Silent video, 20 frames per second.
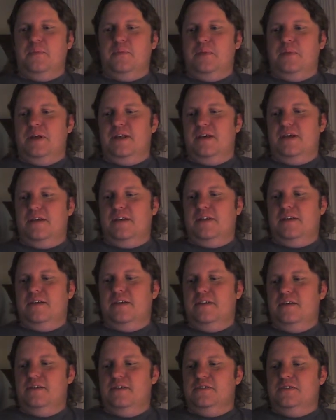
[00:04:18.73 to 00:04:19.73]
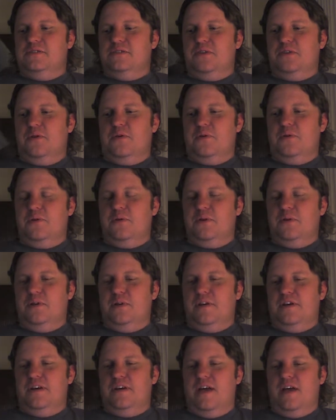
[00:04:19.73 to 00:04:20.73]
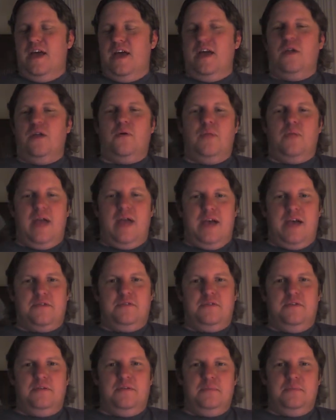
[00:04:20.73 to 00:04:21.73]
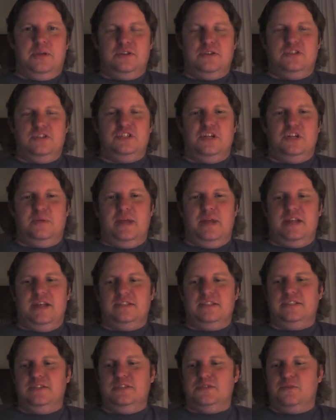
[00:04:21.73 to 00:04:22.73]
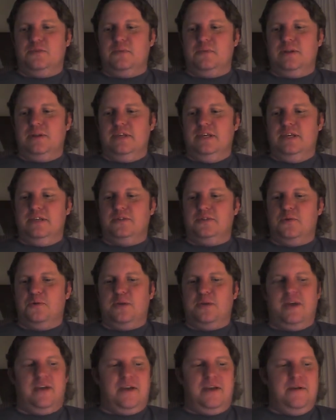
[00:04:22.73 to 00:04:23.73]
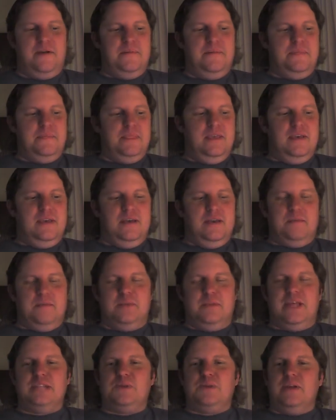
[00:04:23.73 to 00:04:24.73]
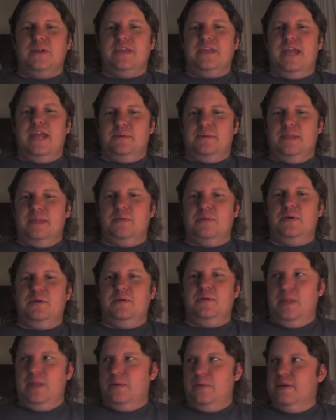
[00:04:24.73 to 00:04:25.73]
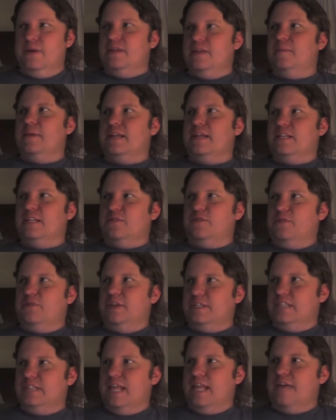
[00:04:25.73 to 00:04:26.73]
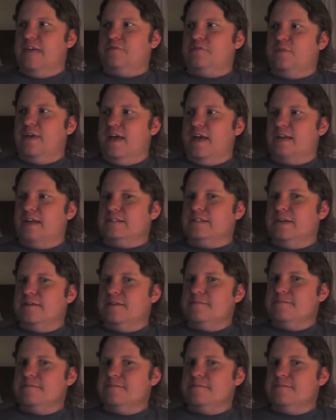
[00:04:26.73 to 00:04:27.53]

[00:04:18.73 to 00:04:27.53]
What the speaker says: But so I don't laugh because the gentleman had a seizure, but he is okay. But that's right, that happened. Then we ended up making it to Phoenix after that.